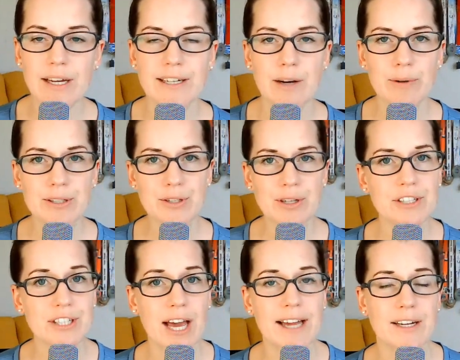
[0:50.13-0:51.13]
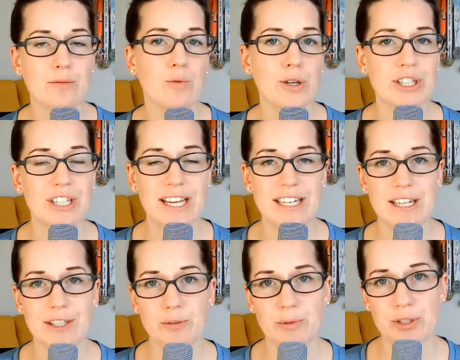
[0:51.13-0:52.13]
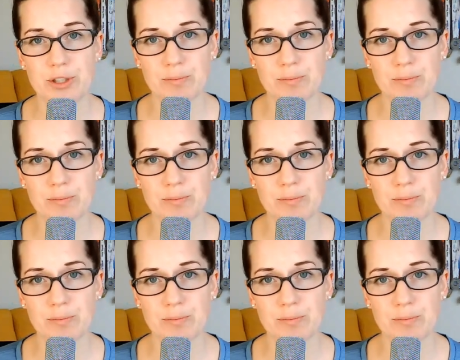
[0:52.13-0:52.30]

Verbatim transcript: Now, once you have decided what data you want